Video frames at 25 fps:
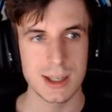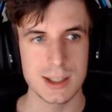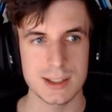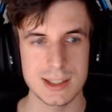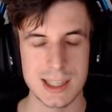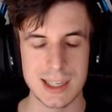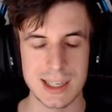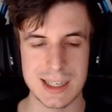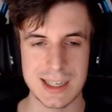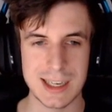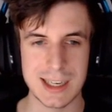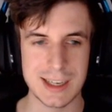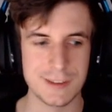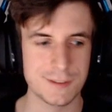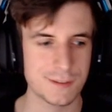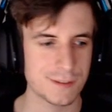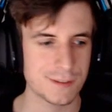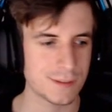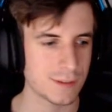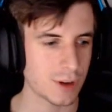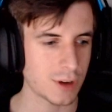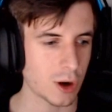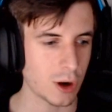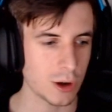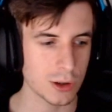Then if
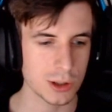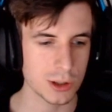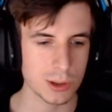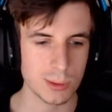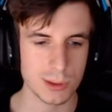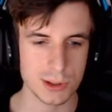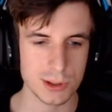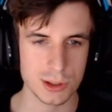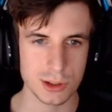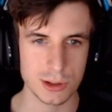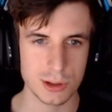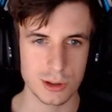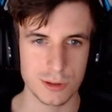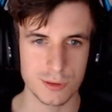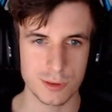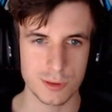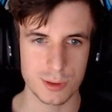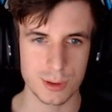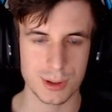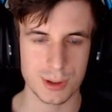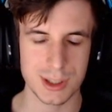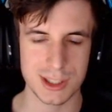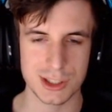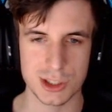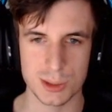all you want to go
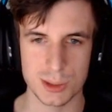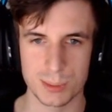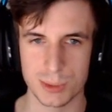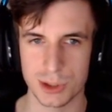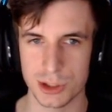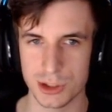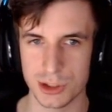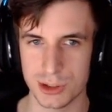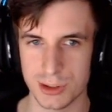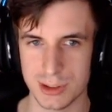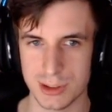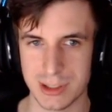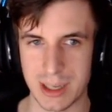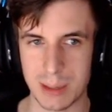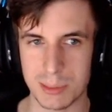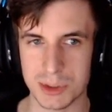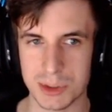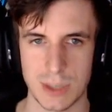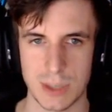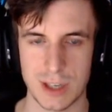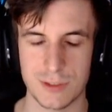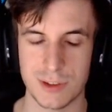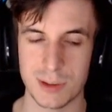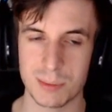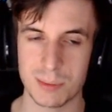for is your personal
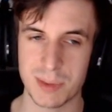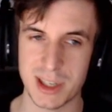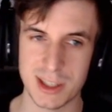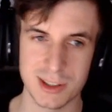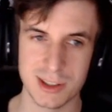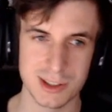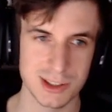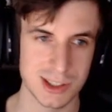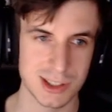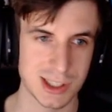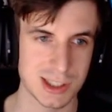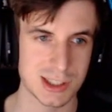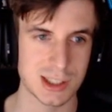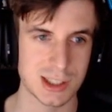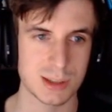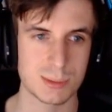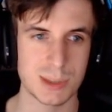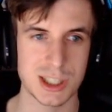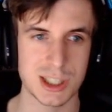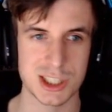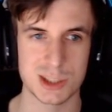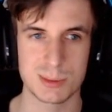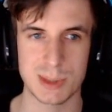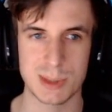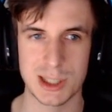damage, I think Pelagos is your
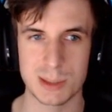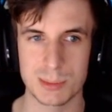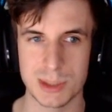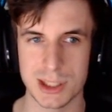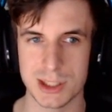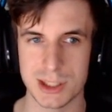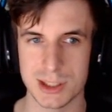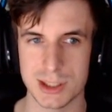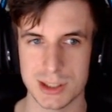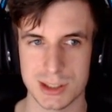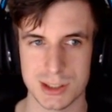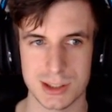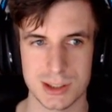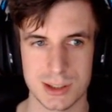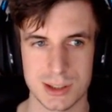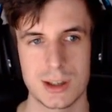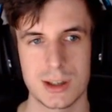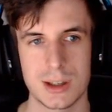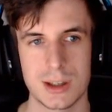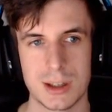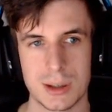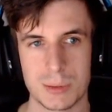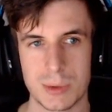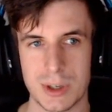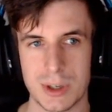best bet because,
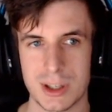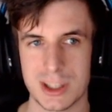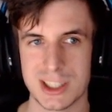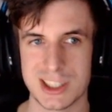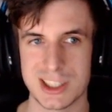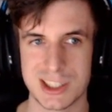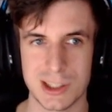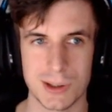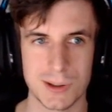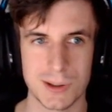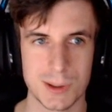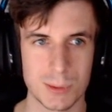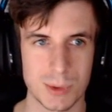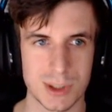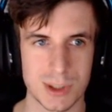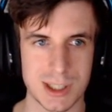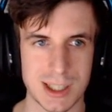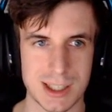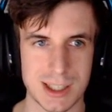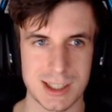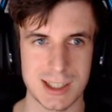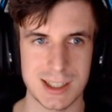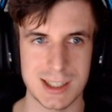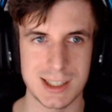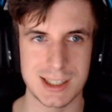well, he's the only one
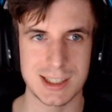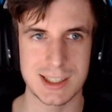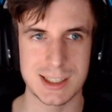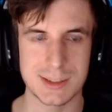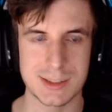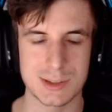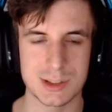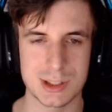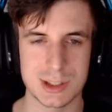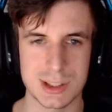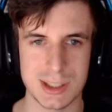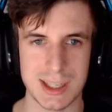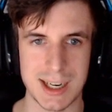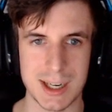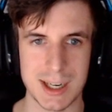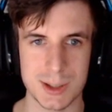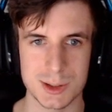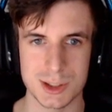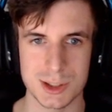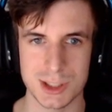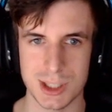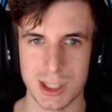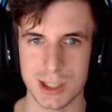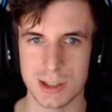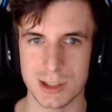that really gives,
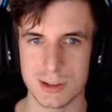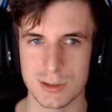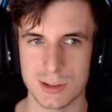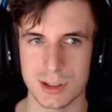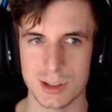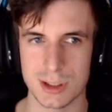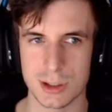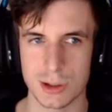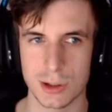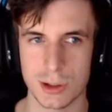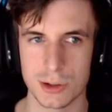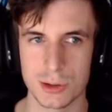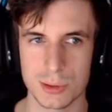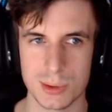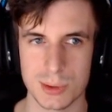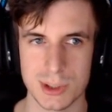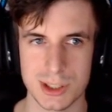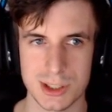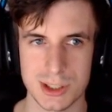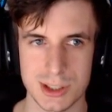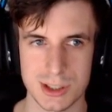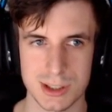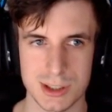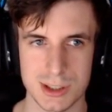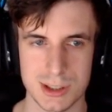outside of your
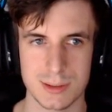conduits,